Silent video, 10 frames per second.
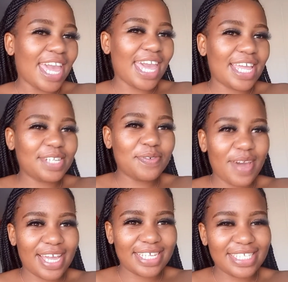
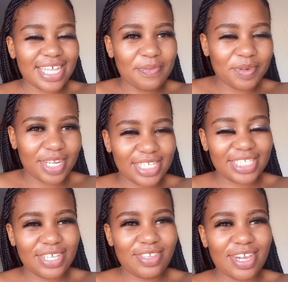Anyways, I'm gonna
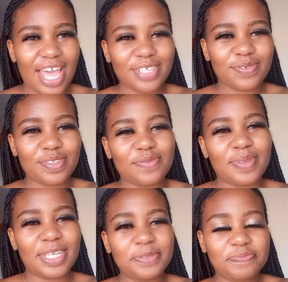take you guys with
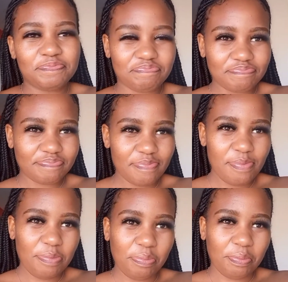me.
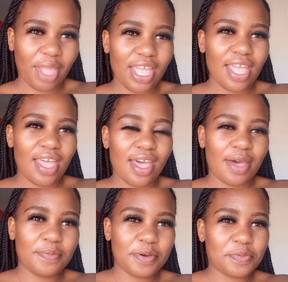
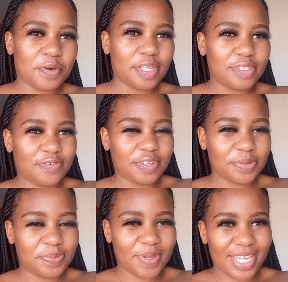Um, I'm going to
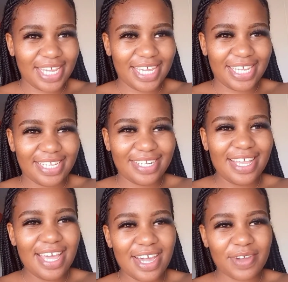Vanderbijl,
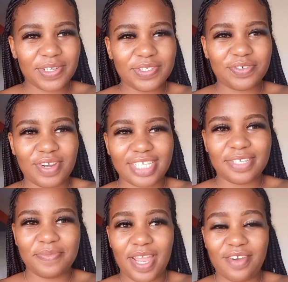going to run
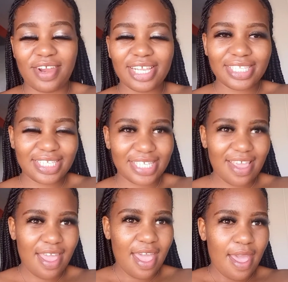some errands.
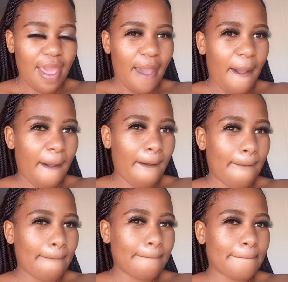
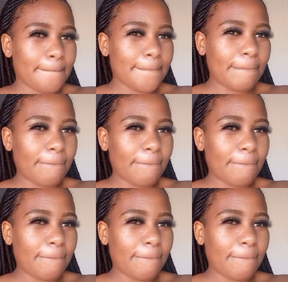Um,